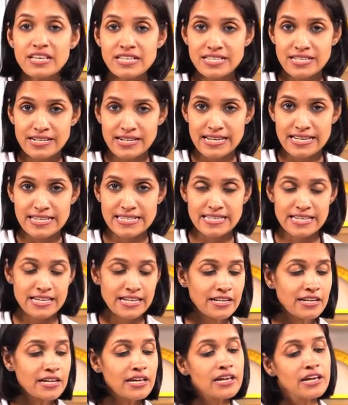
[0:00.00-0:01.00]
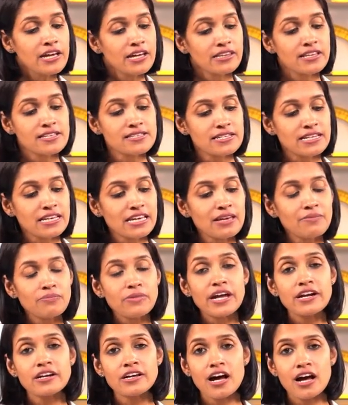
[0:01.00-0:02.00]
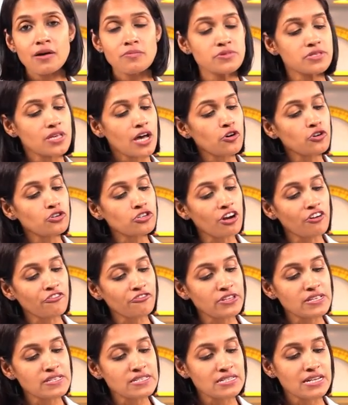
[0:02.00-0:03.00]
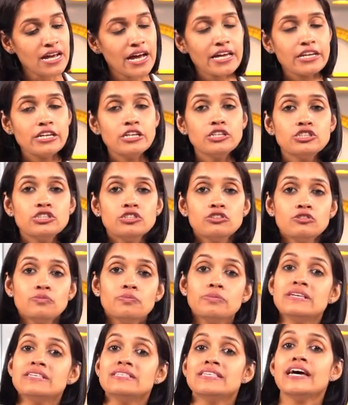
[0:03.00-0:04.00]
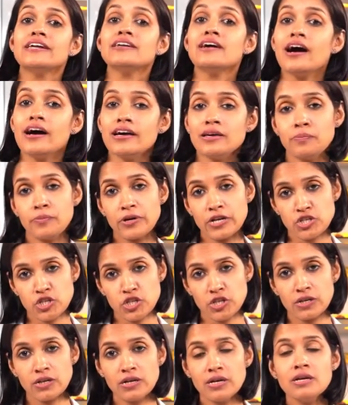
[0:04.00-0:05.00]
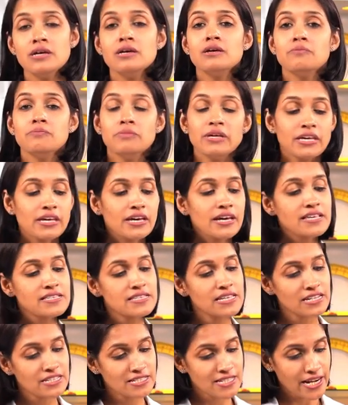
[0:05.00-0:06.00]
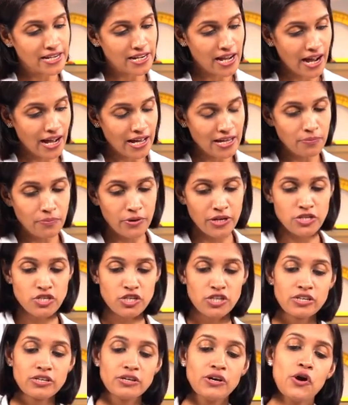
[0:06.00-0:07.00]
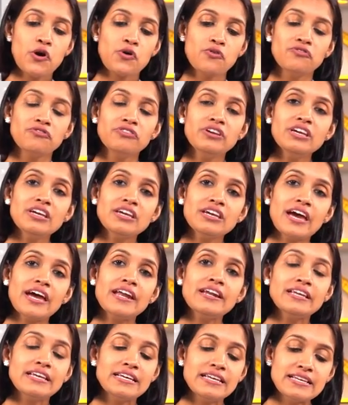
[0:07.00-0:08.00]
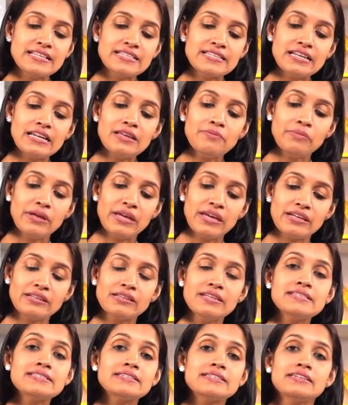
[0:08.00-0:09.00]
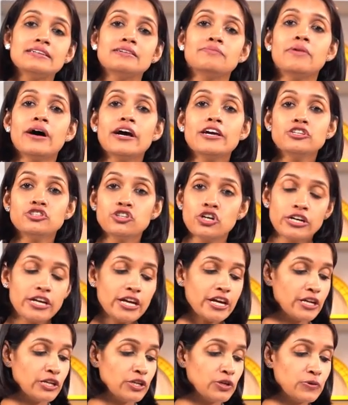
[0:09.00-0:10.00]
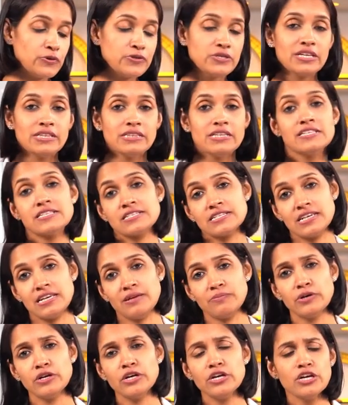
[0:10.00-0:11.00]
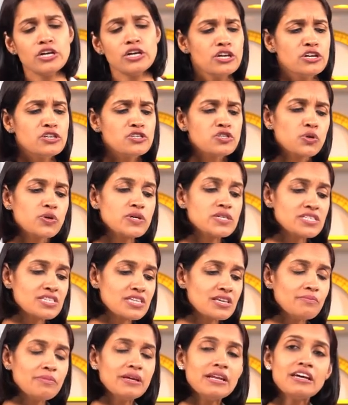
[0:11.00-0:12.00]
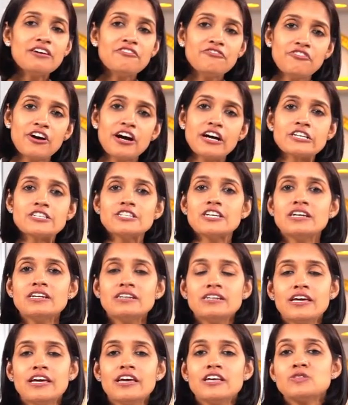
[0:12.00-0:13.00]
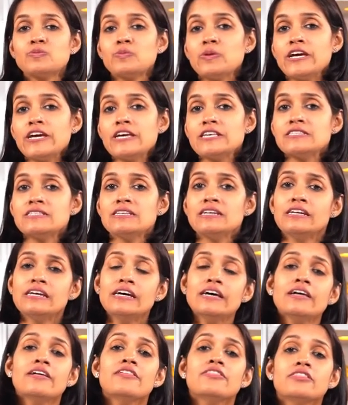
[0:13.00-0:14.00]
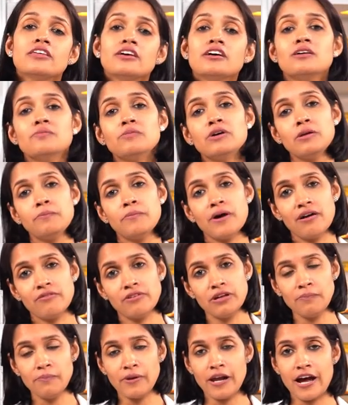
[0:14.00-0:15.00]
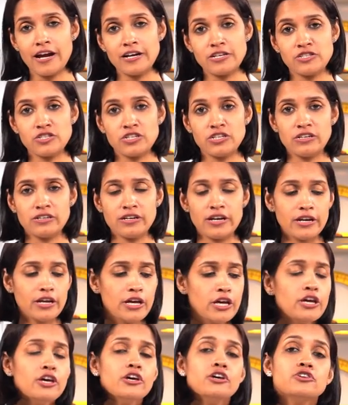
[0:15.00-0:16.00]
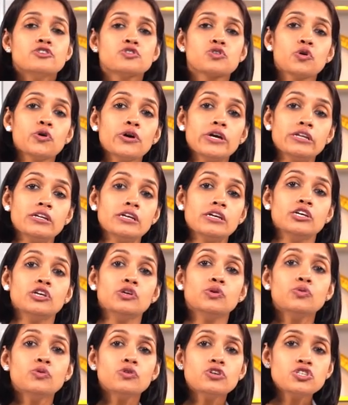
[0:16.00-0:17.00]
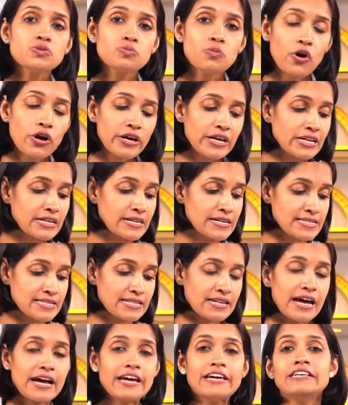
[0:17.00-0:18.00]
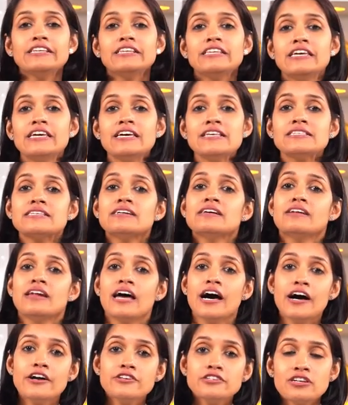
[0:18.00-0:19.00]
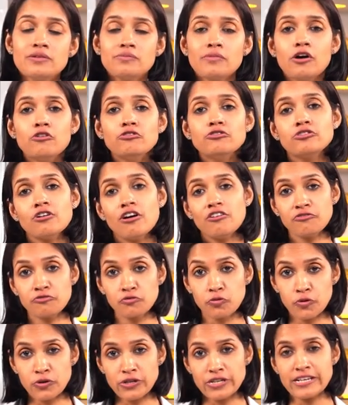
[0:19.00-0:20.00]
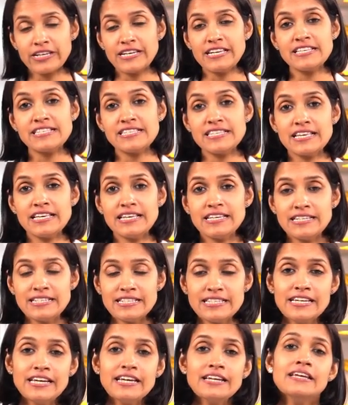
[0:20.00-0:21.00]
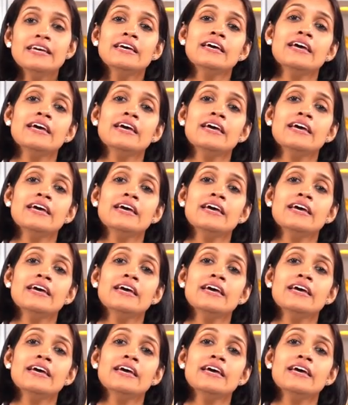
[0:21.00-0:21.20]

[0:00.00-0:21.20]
this reason, the steam that comes out of this tiny tube is at high pressure. Because it's at high pressure, we can easily make this turbine rotate using the steam. So a similar function takes place in a thermal power plant's, children. So in a huge boilers like this, a large amount of water is heated